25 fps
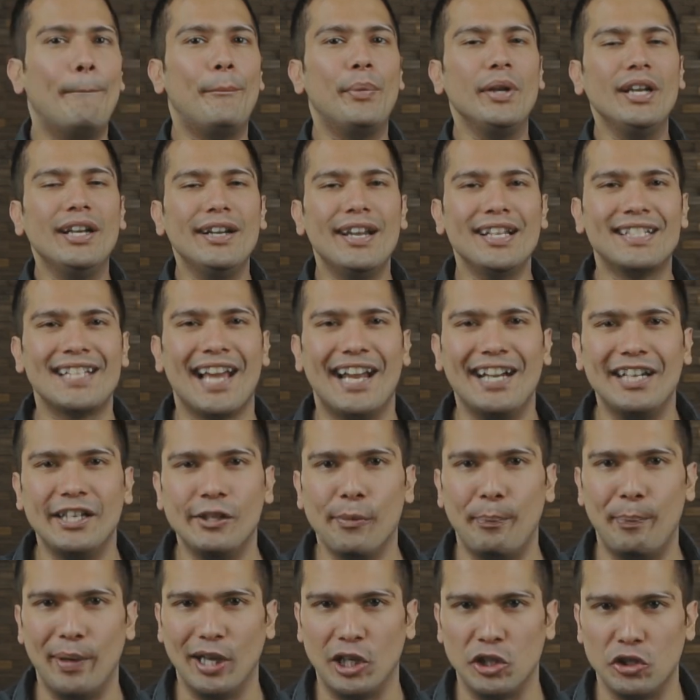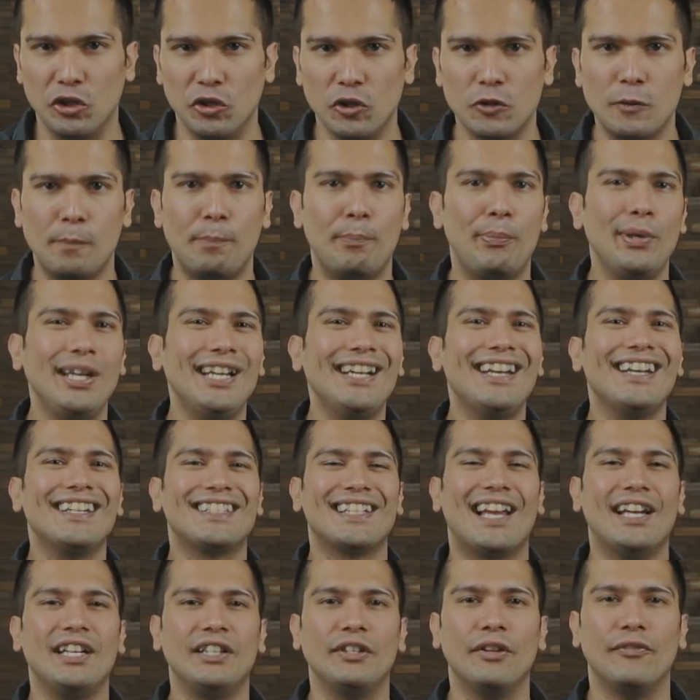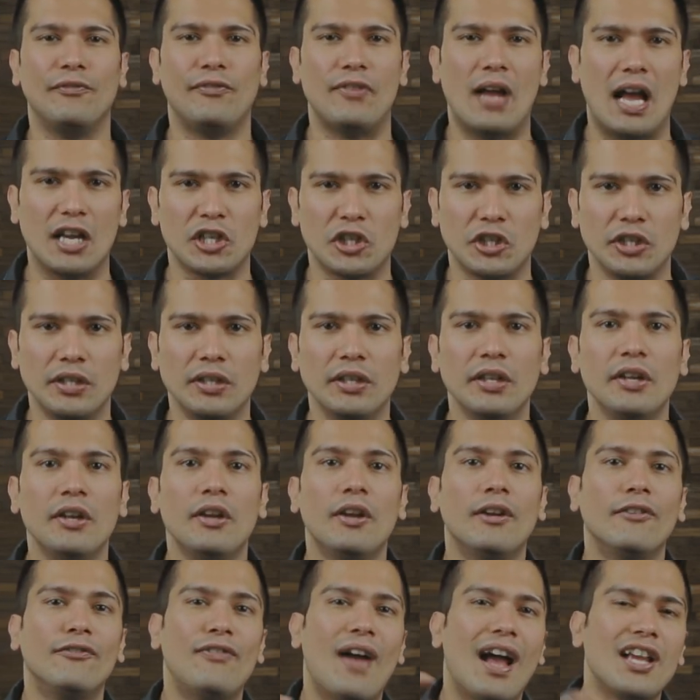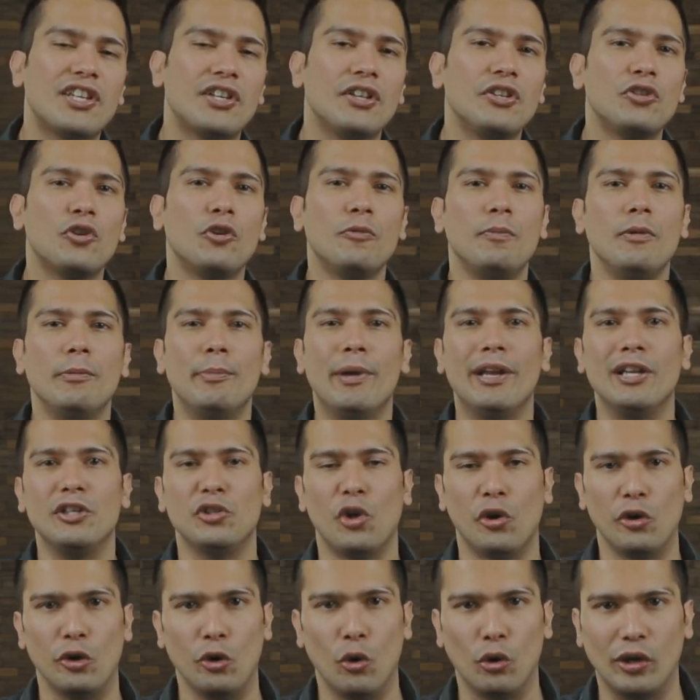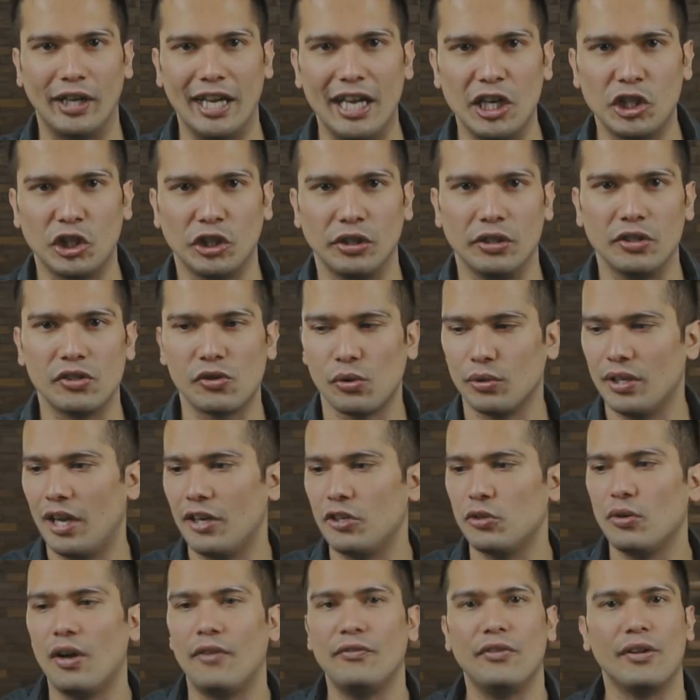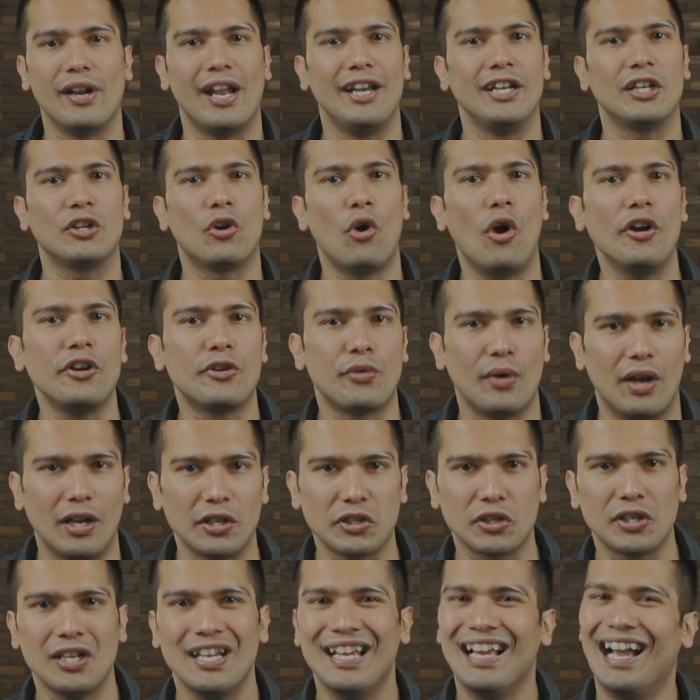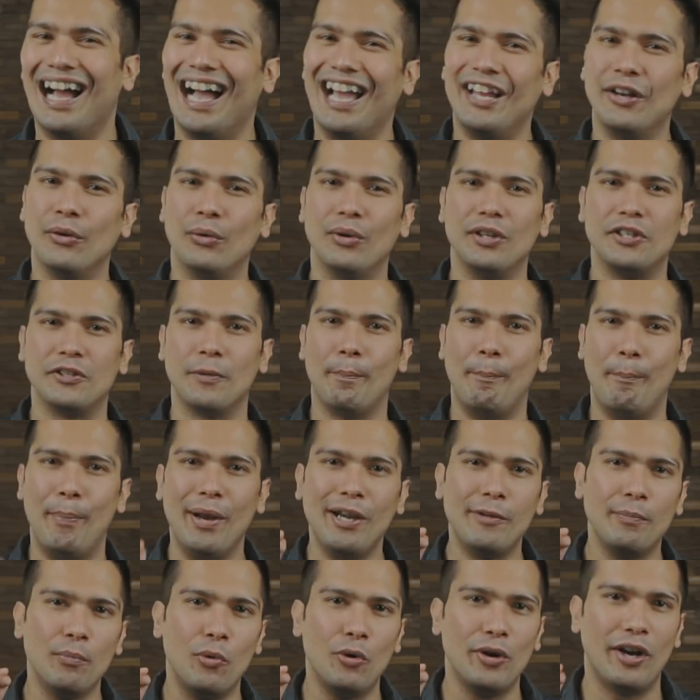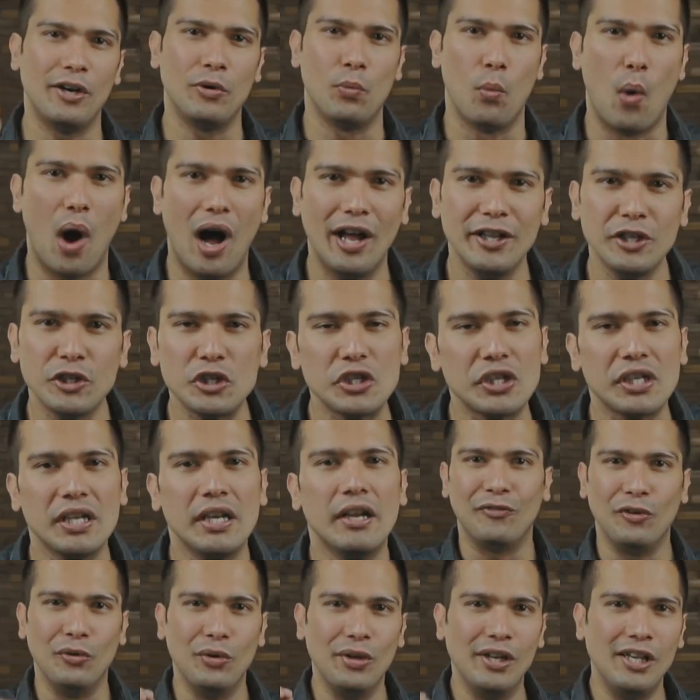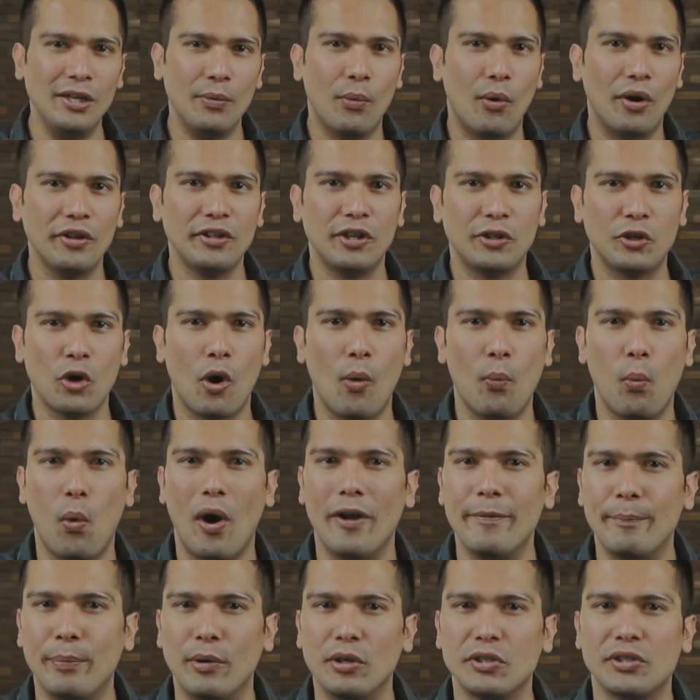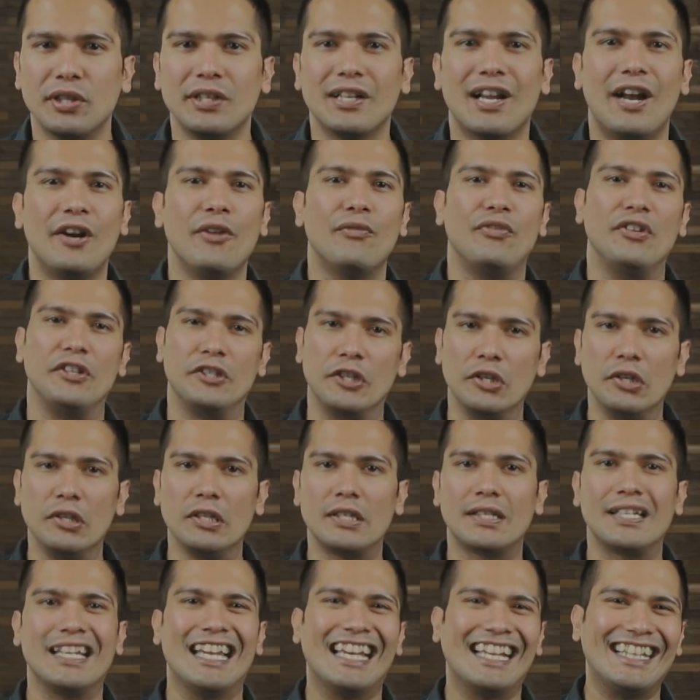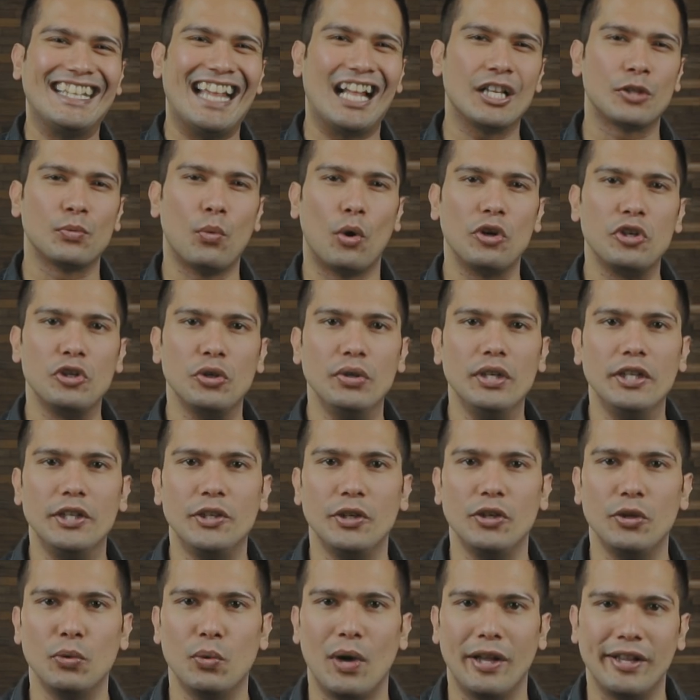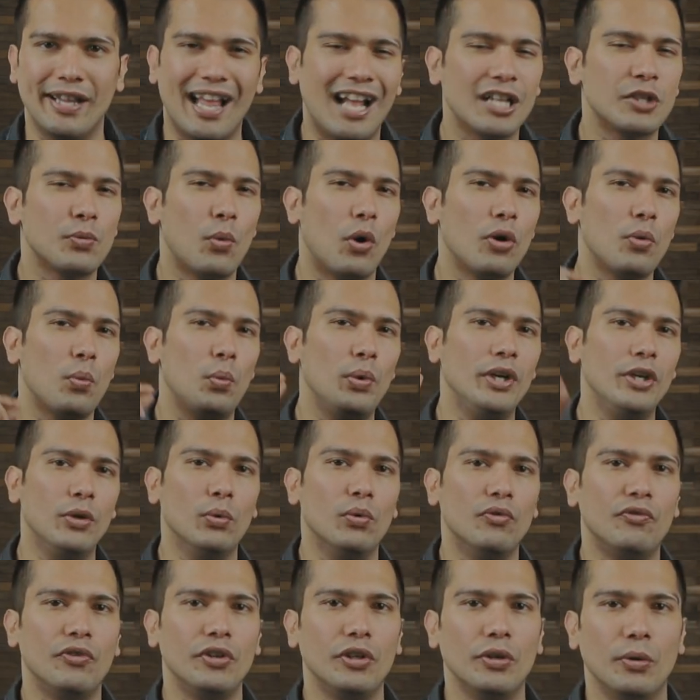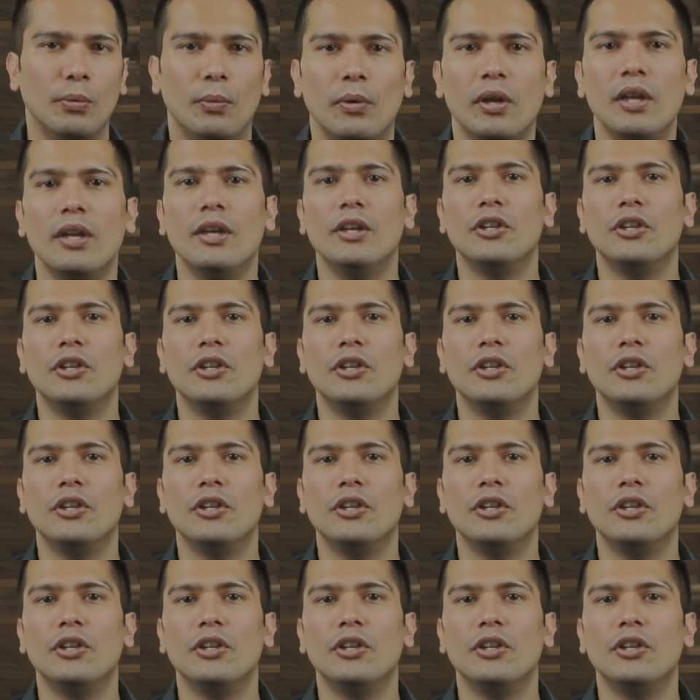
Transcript: Pre-decide the pictures, pre-decide the fashion. Fashion should be based on location so that you have the right contrast. I know it's a bit more advanced, but if you really want the top 1% kind of results, that's what you need to do, and that's what we do for you.